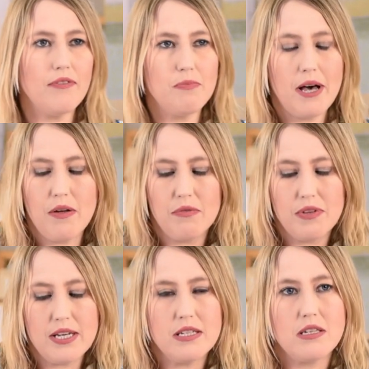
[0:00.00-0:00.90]
love
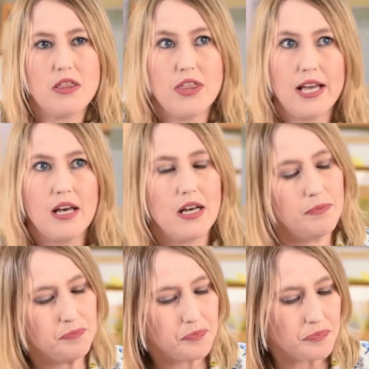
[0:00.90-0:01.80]
about these thicker
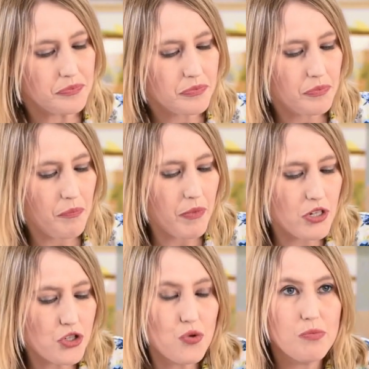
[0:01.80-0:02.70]

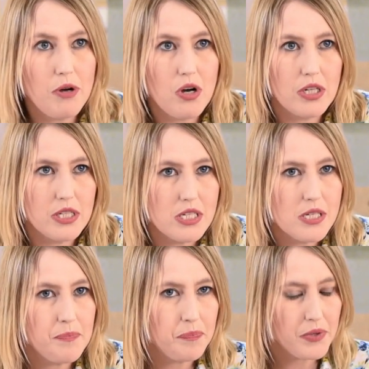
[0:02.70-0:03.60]
chalk
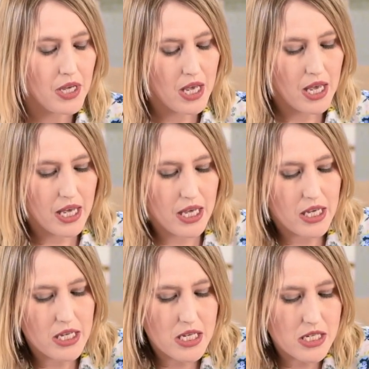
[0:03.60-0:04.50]
markers
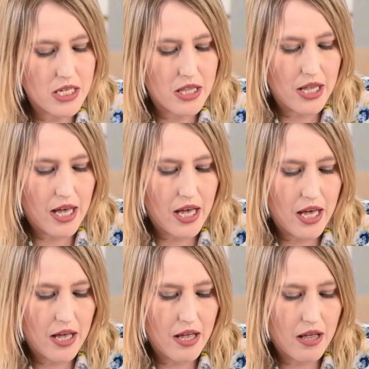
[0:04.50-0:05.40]
is
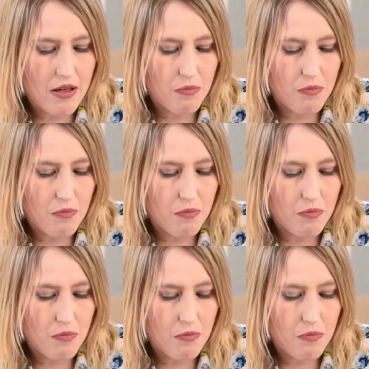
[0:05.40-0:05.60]
that,